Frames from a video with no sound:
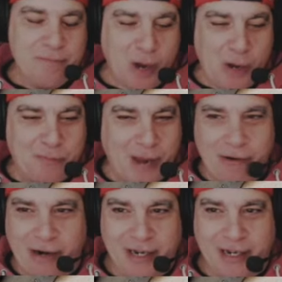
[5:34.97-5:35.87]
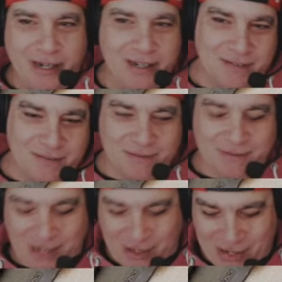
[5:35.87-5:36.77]
barbaric.
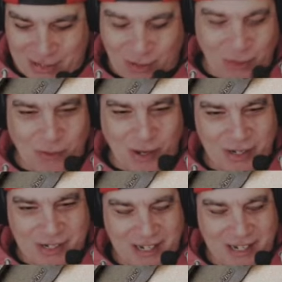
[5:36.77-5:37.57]
That's not the word.